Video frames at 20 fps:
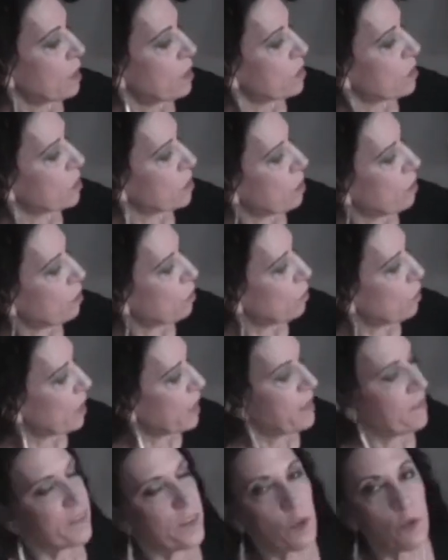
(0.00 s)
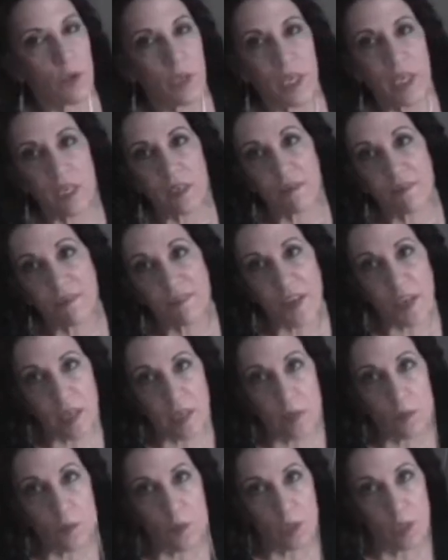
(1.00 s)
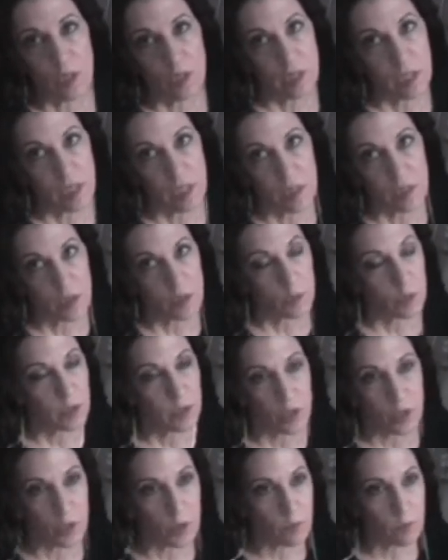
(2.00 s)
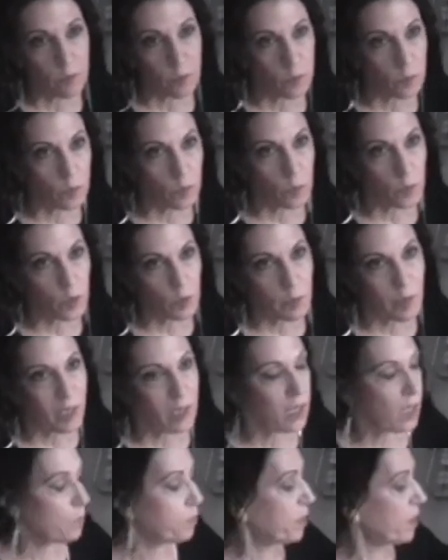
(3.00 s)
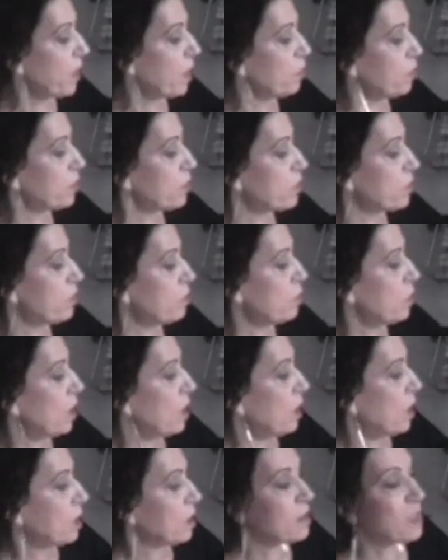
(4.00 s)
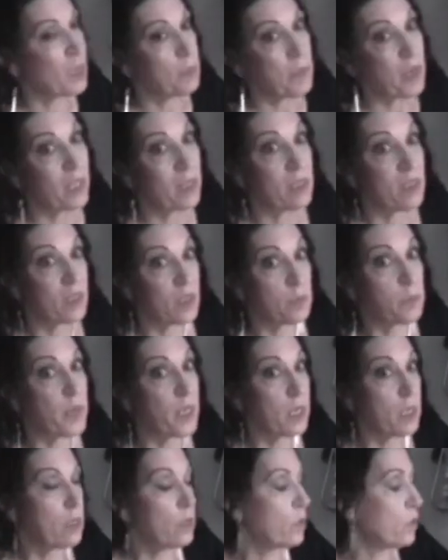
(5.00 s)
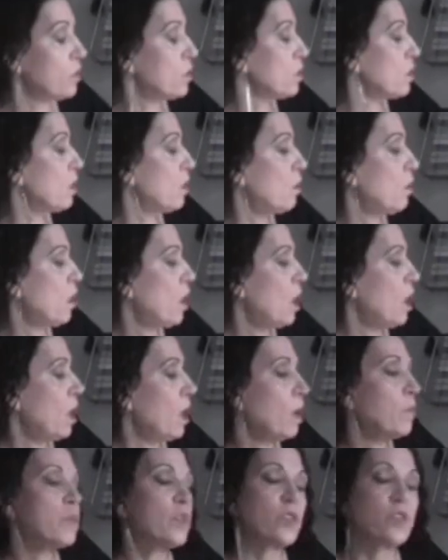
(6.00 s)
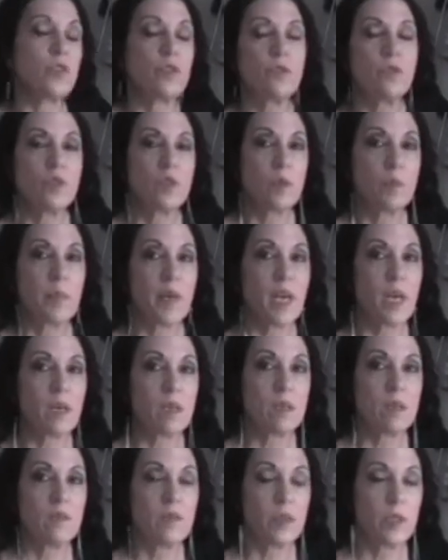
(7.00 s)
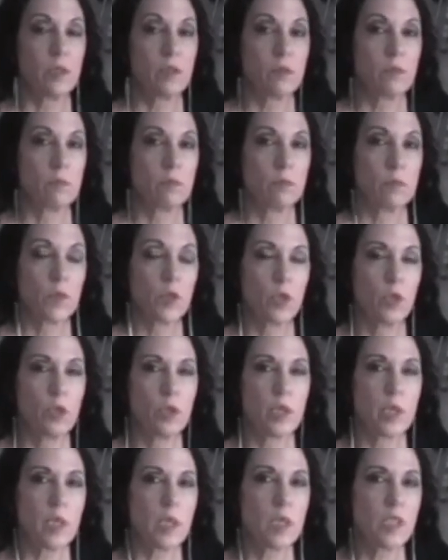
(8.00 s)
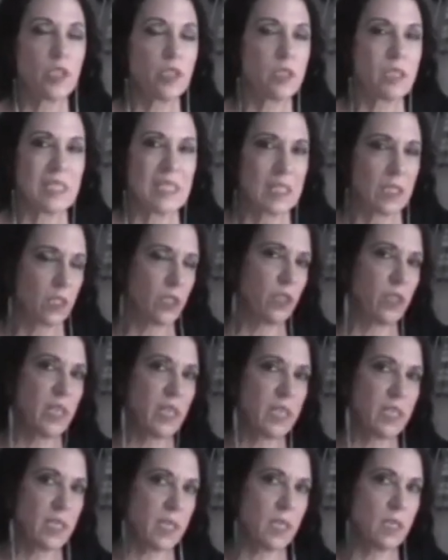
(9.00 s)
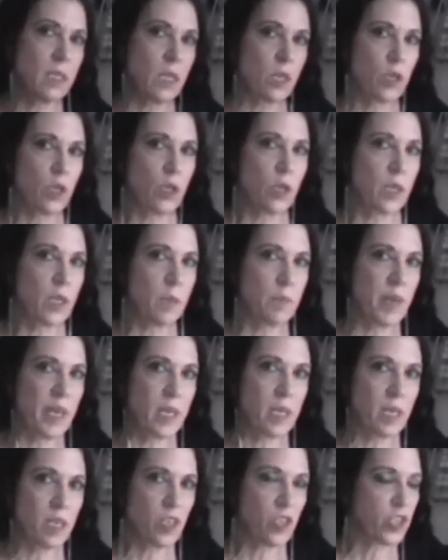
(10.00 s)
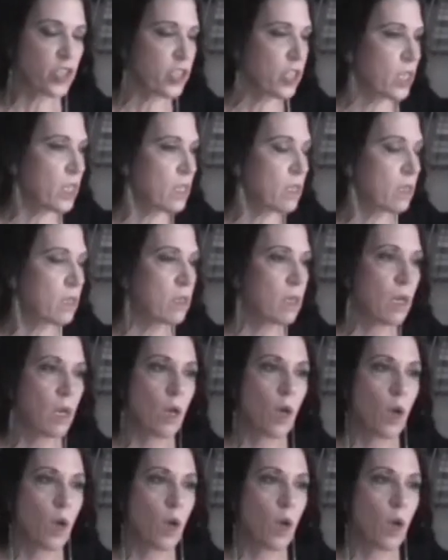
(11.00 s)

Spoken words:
So if you can't find one of these, which you may not be able to, because I made this many years ago, just use the back of a cookie tin, a cookie baking sheet.